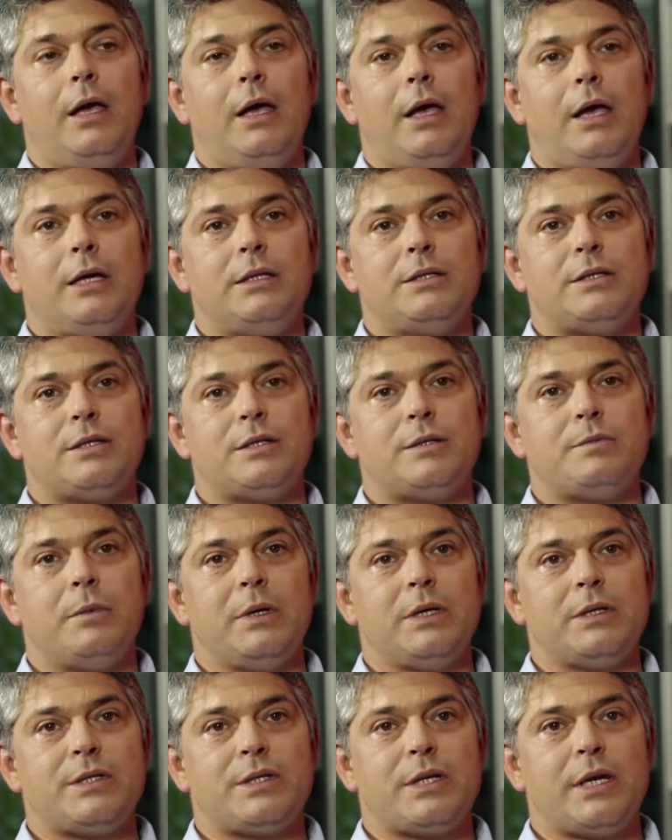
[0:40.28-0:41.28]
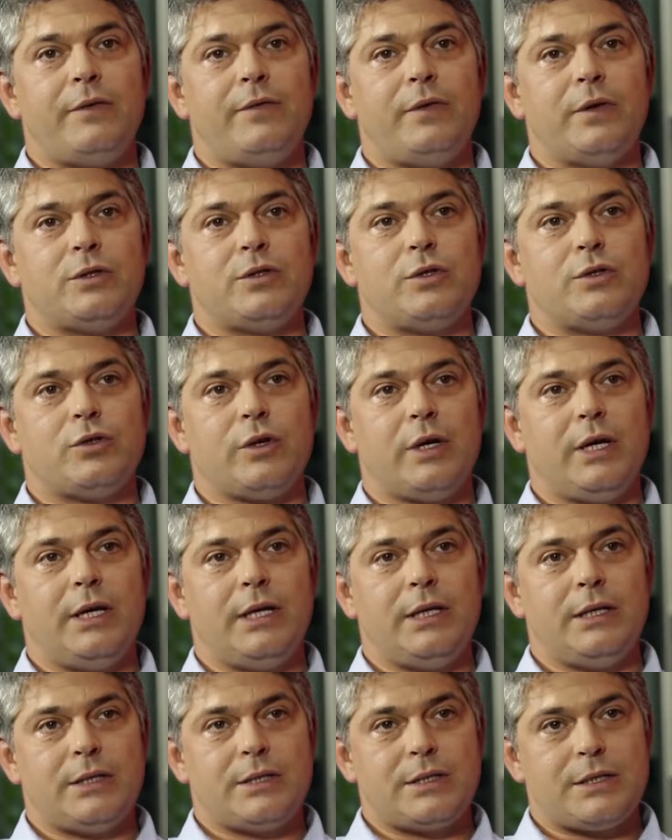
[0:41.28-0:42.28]
It's much safer to trade
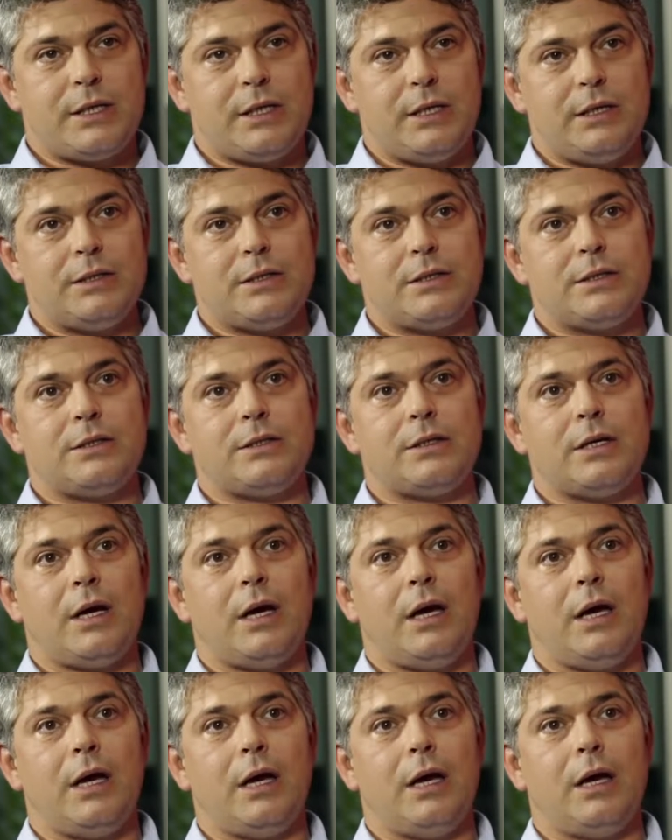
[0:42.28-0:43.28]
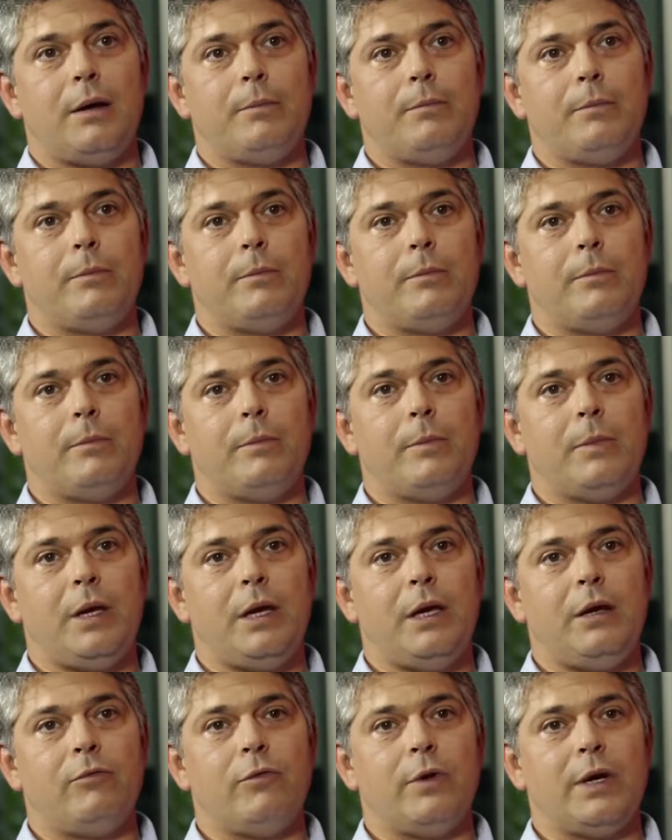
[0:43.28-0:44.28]
indices
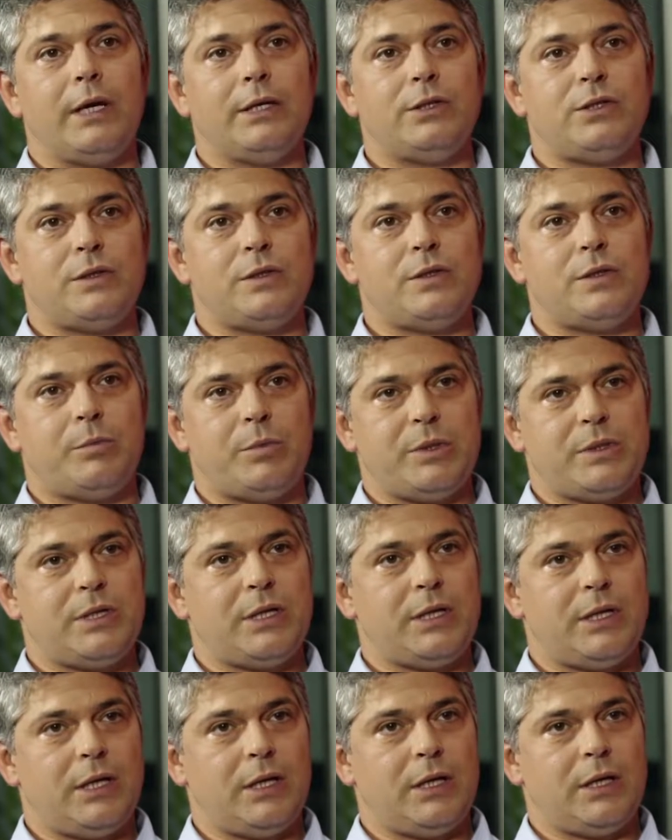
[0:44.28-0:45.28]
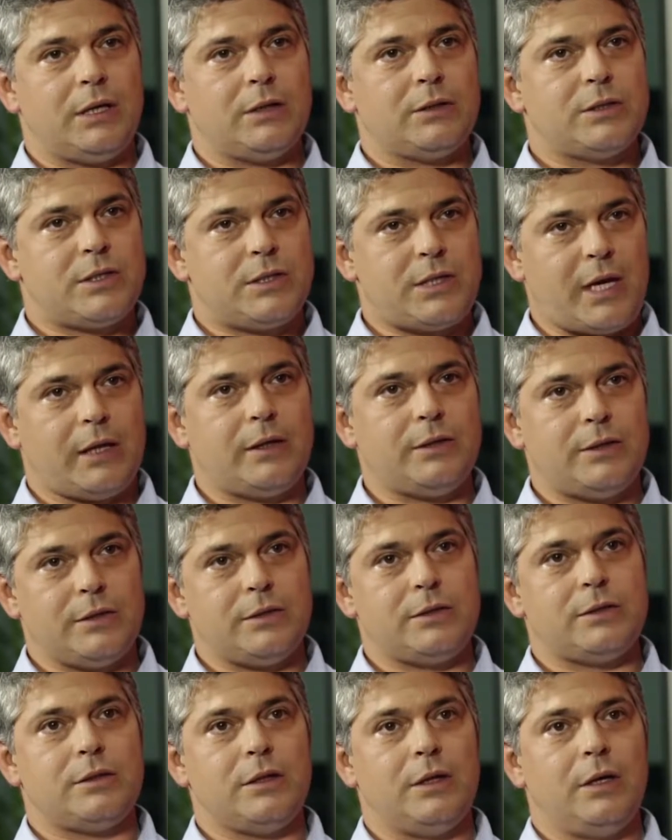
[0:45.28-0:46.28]
in relation to particular
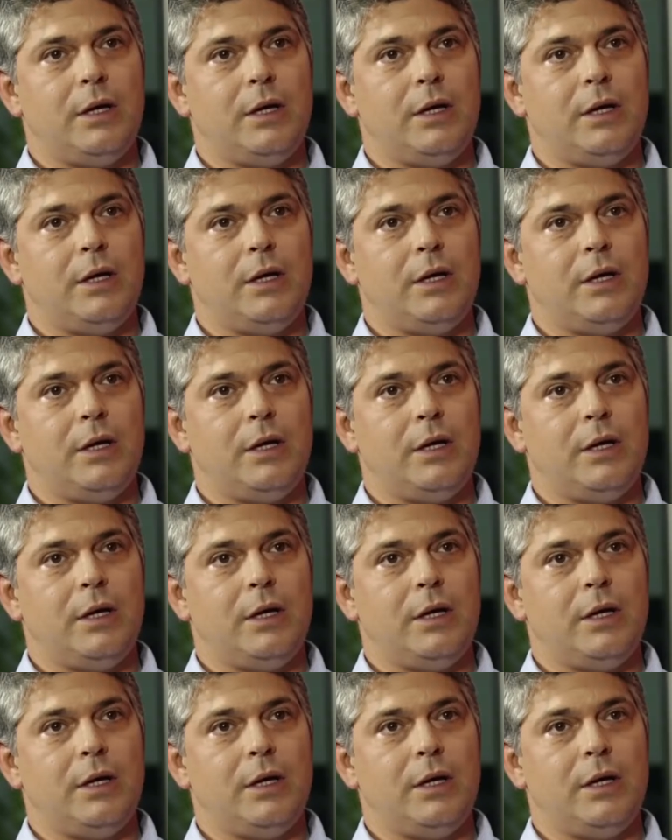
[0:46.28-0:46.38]
sectors.